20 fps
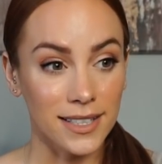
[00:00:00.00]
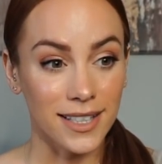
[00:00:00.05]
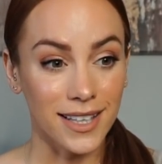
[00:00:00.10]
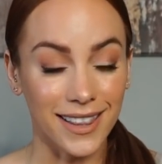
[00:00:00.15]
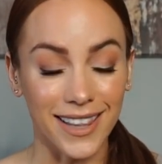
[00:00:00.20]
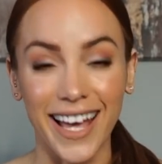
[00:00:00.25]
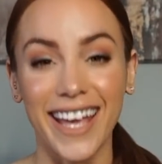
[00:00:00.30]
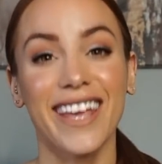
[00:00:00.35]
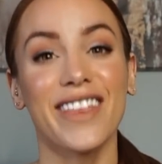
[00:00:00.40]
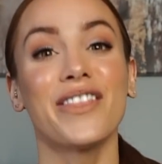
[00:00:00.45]

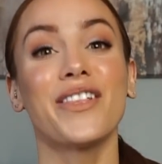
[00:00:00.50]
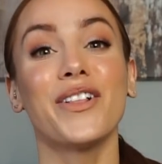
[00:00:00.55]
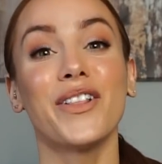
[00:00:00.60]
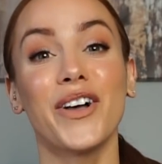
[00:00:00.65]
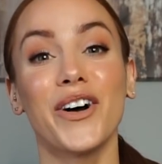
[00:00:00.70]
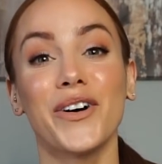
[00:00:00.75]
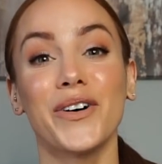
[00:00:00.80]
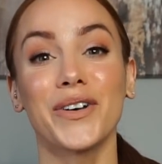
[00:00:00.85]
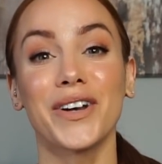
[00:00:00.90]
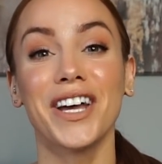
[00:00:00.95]
lighten the
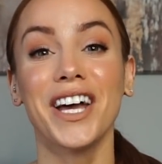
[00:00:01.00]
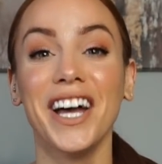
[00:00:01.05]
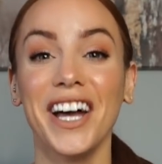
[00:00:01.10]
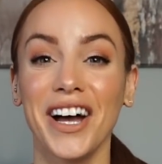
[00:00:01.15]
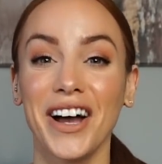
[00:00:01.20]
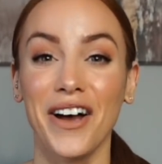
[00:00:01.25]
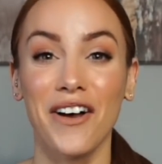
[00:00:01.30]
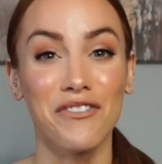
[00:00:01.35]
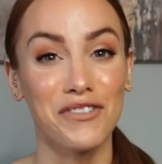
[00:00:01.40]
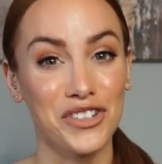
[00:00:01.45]
load
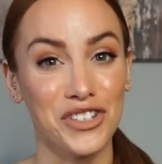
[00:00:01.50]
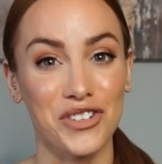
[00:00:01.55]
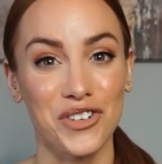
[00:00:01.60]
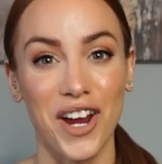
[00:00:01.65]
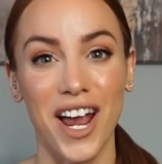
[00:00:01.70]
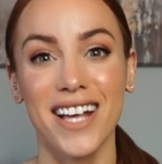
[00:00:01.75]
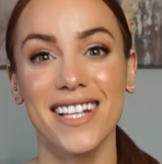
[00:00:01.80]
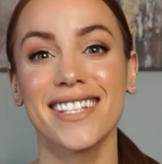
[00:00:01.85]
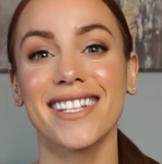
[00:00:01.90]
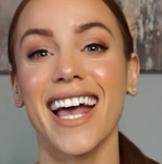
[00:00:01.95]
of
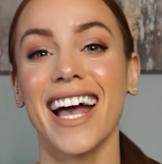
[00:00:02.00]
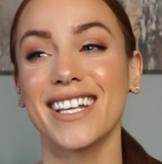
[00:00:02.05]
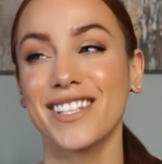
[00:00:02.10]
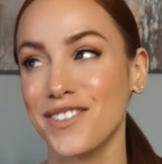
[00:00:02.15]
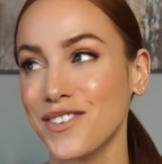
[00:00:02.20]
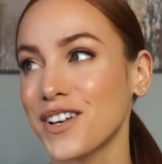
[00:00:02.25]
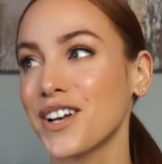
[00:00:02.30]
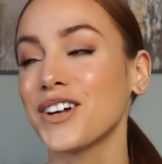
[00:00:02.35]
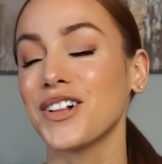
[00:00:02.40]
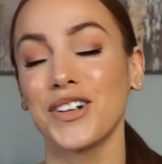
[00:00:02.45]
stress as
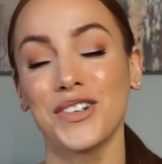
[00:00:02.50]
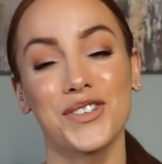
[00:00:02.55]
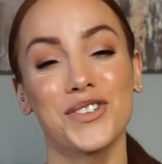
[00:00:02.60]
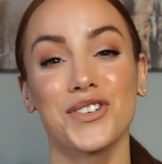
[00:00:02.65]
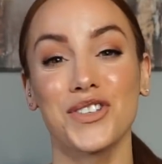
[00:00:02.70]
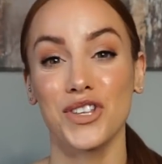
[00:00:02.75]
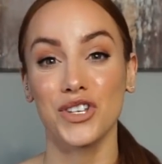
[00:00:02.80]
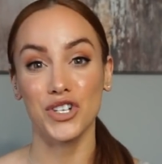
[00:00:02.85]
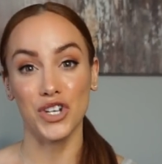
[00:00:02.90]
you get closer to the